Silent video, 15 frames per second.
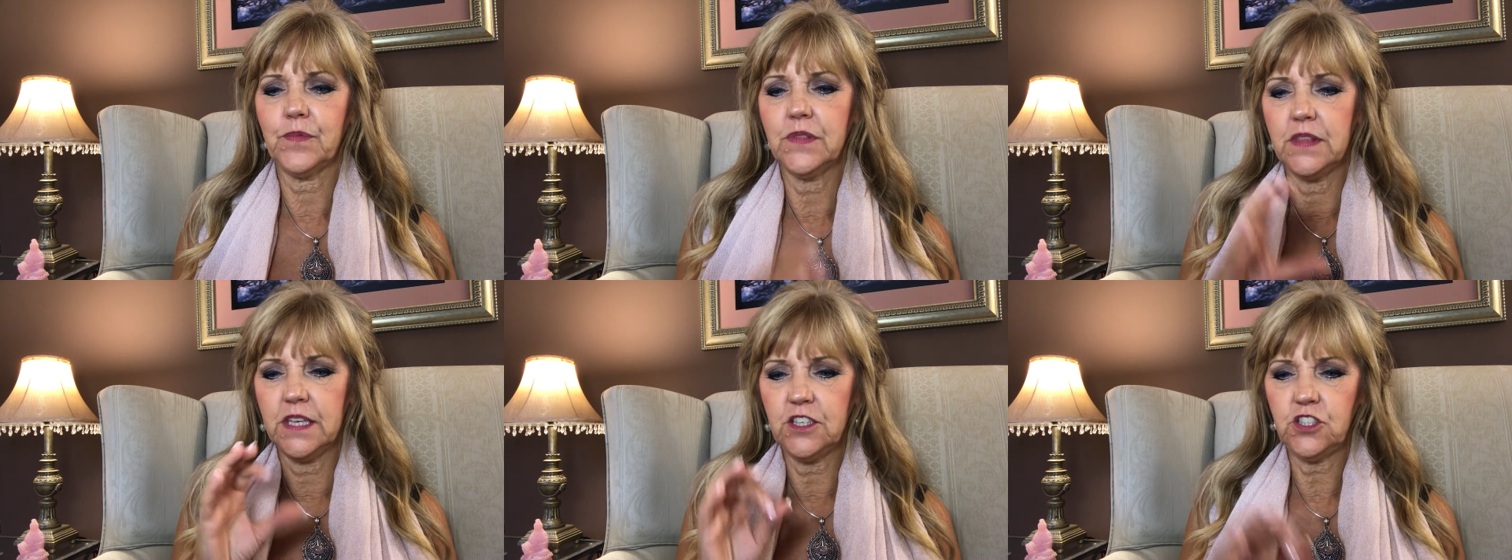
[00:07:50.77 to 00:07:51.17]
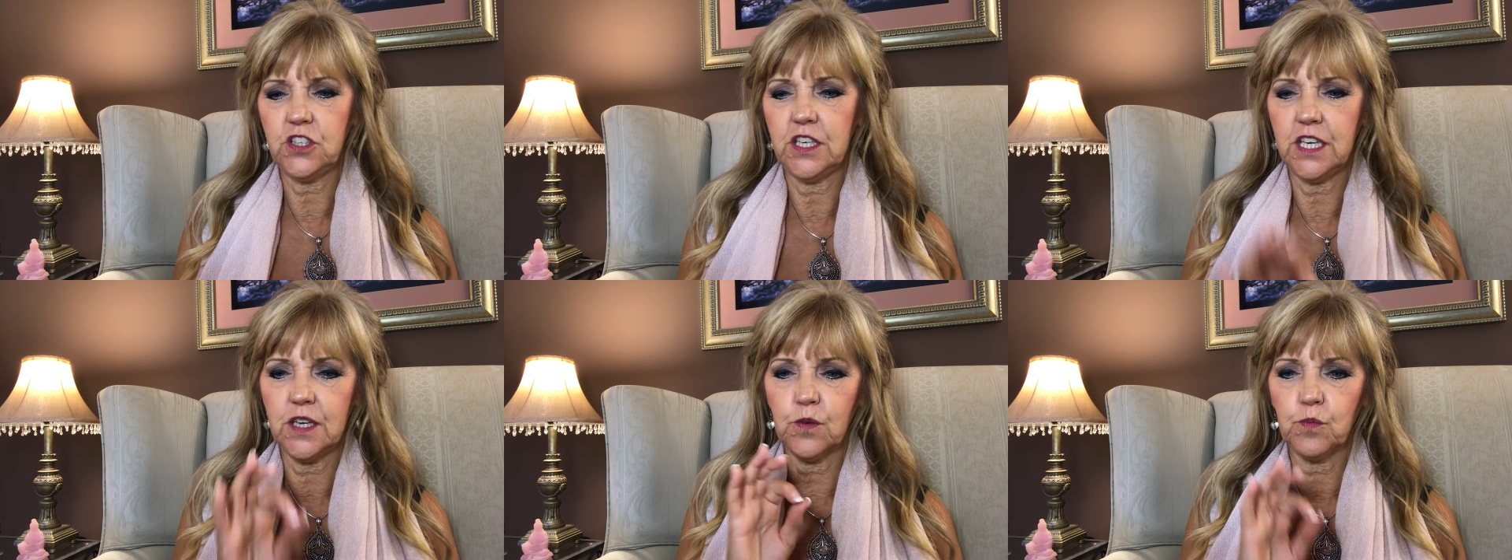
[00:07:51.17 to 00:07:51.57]
this
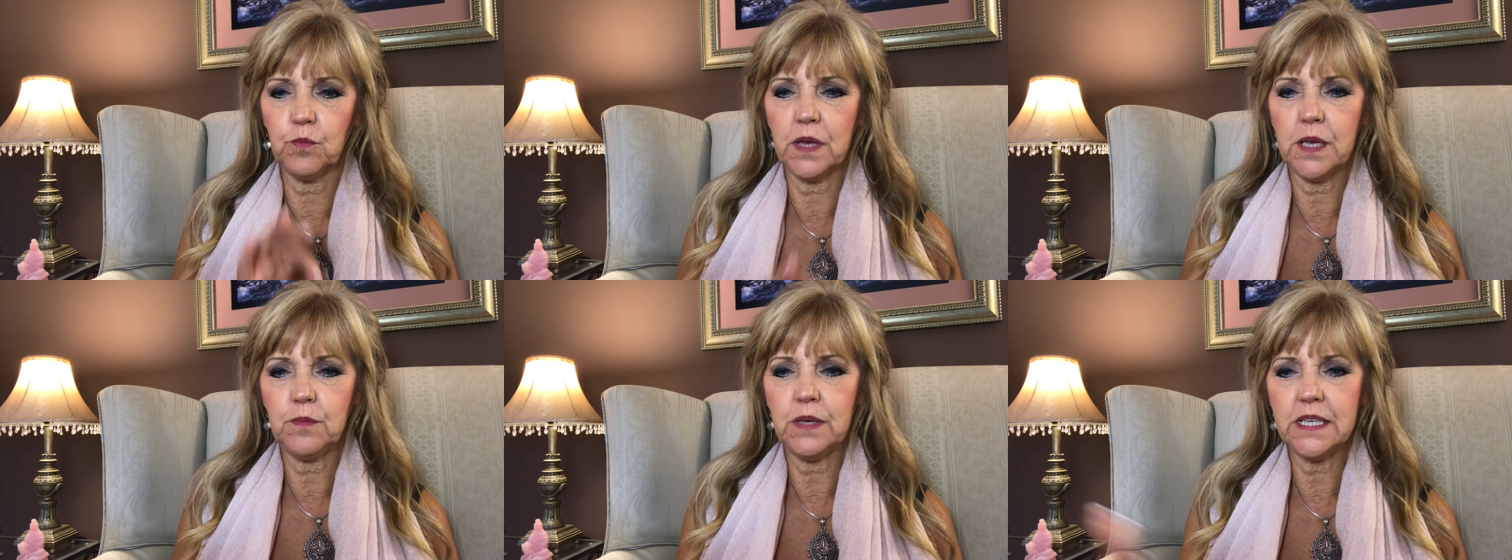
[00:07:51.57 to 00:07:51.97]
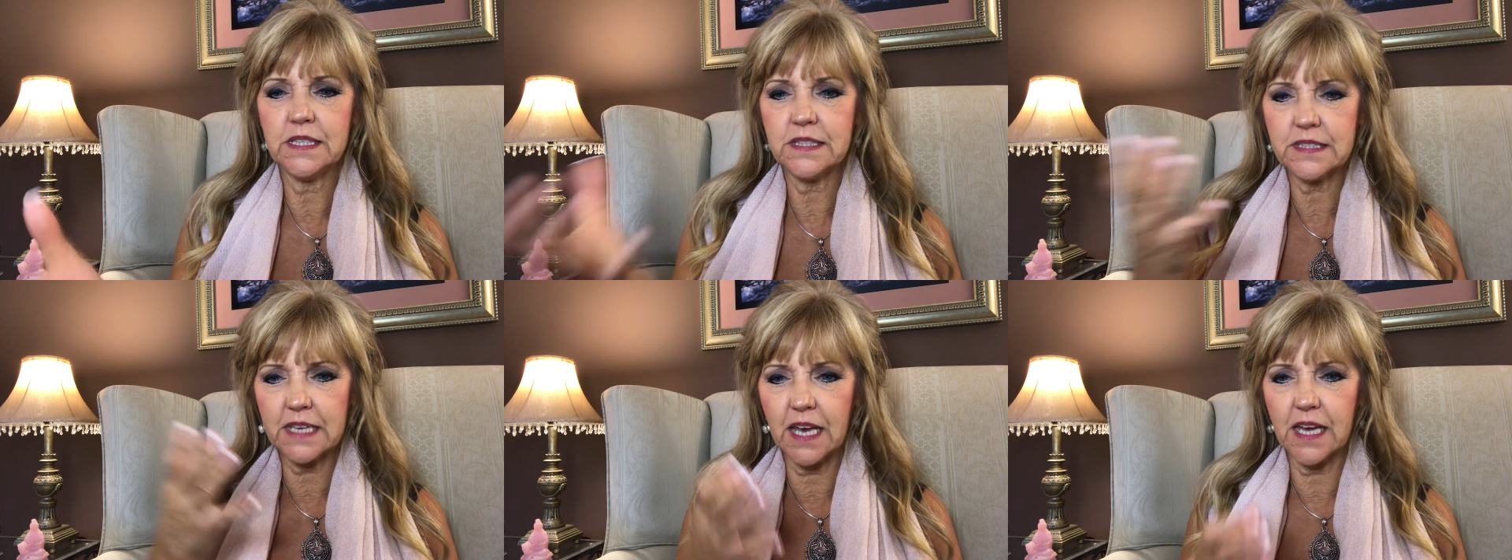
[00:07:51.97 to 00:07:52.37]
year maybe
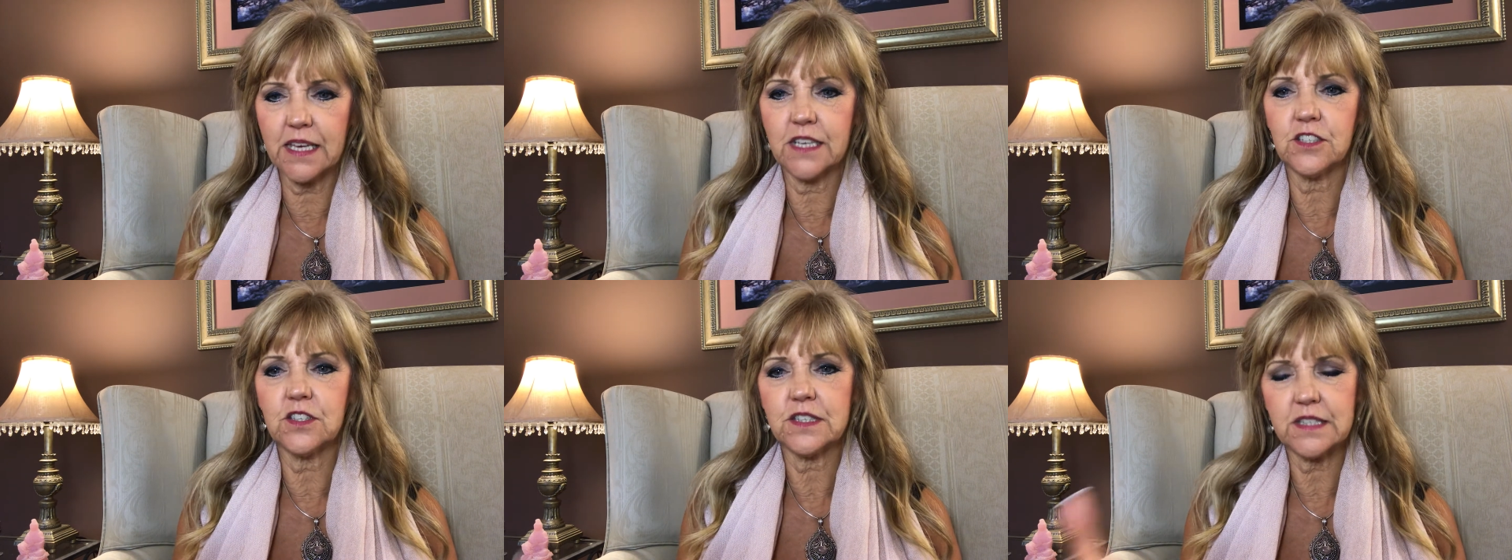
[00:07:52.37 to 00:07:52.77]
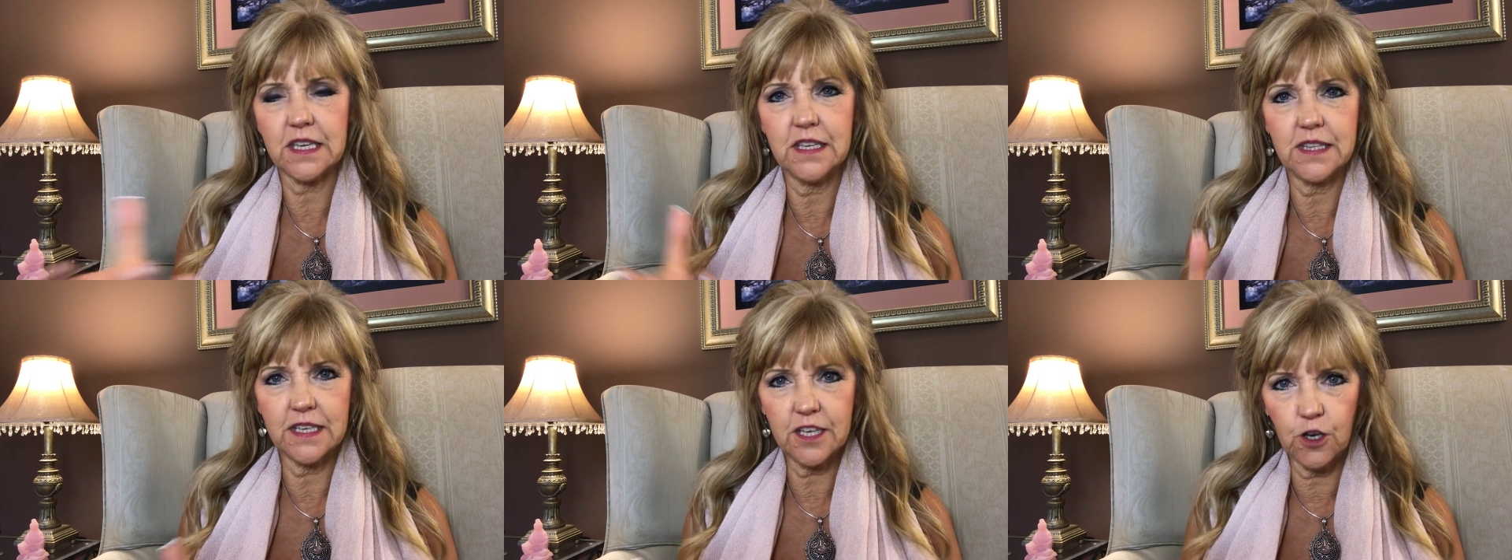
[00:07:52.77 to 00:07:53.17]
starting to
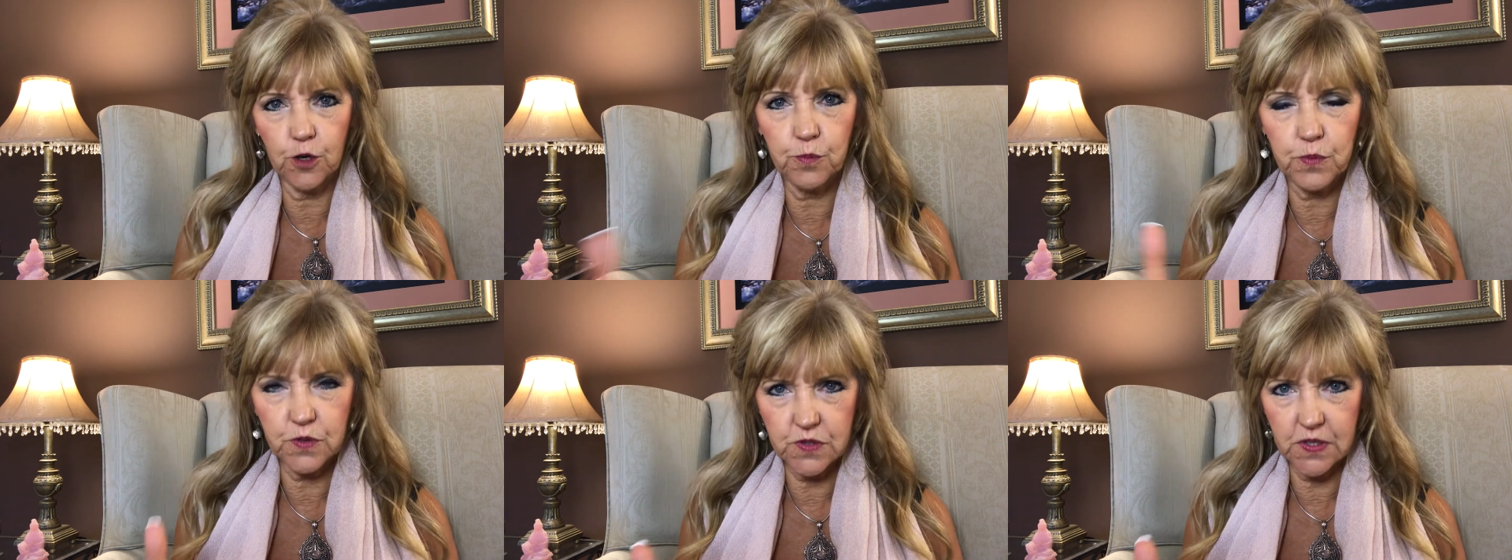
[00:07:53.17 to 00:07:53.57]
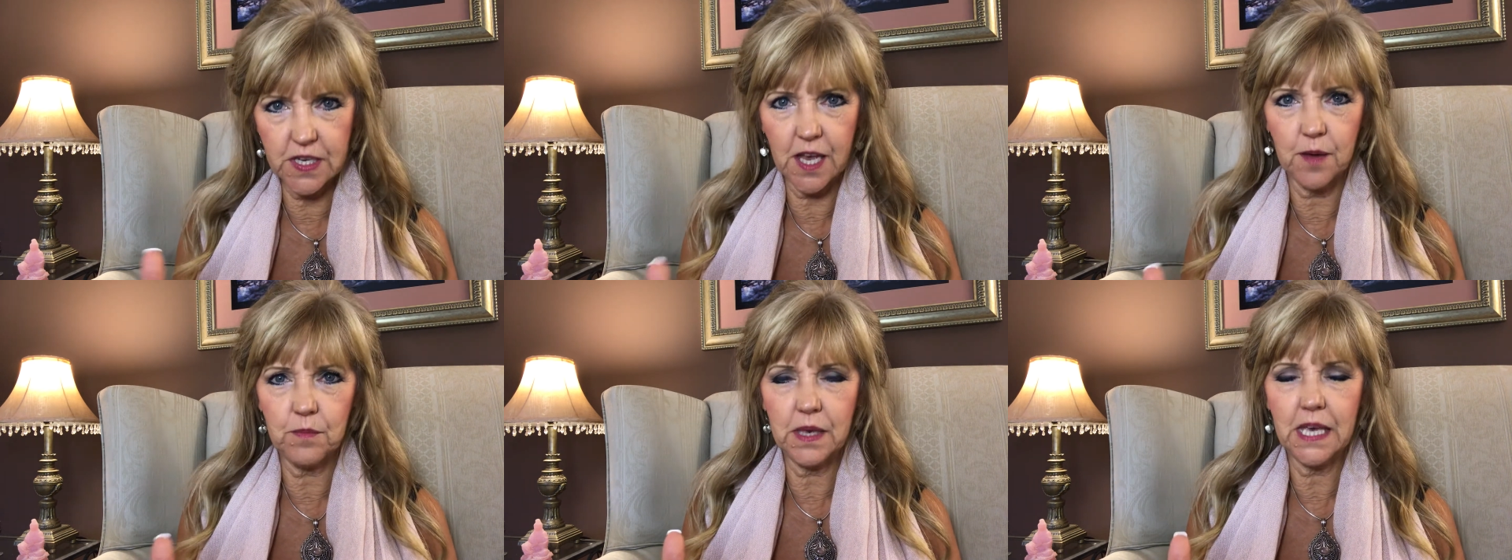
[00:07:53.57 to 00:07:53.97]
see that helpers are
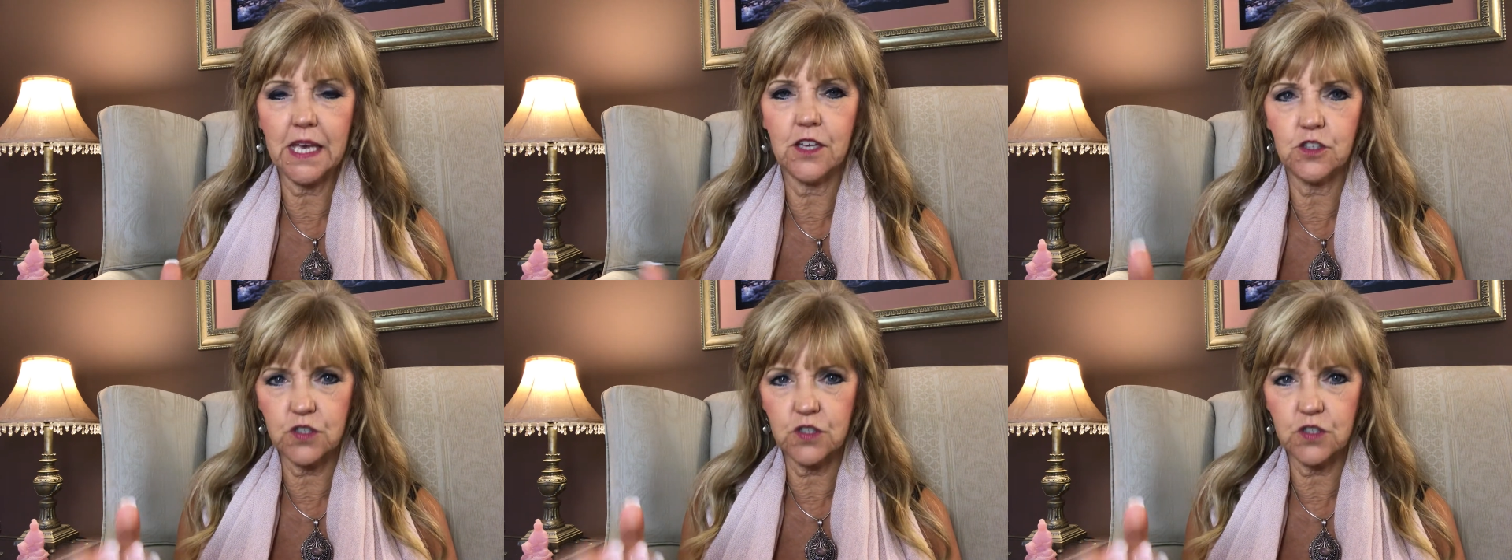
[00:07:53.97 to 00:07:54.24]
coming in